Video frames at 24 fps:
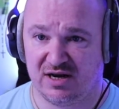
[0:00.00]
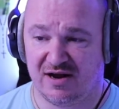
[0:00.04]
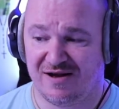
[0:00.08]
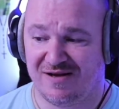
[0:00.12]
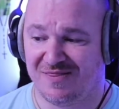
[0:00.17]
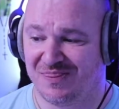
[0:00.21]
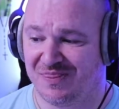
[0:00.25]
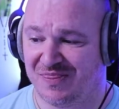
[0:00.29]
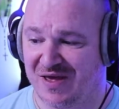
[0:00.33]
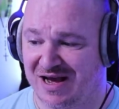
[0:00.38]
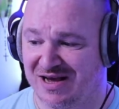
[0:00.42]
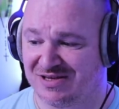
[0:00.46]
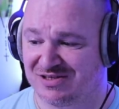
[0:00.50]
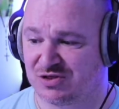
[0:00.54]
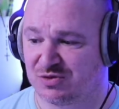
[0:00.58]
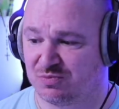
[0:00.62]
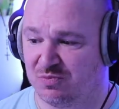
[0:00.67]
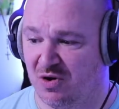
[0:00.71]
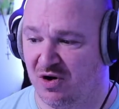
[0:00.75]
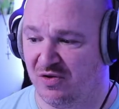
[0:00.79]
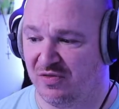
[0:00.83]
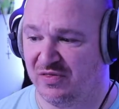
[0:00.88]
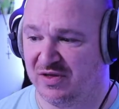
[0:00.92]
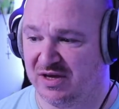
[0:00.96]
That's
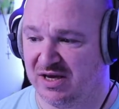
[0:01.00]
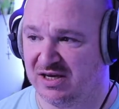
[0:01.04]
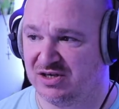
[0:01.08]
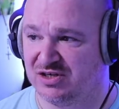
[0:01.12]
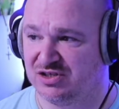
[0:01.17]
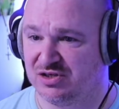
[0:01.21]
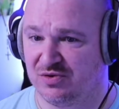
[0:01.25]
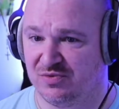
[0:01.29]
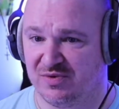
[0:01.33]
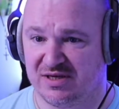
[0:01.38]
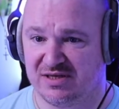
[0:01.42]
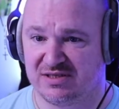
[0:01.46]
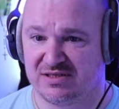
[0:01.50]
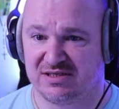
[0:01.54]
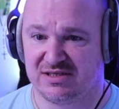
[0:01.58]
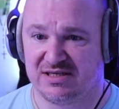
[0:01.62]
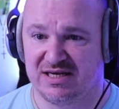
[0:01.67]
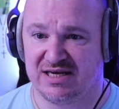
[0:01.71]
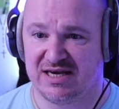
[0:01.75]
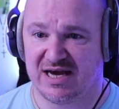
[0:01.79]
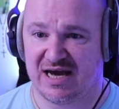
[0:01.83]
what the issue is. He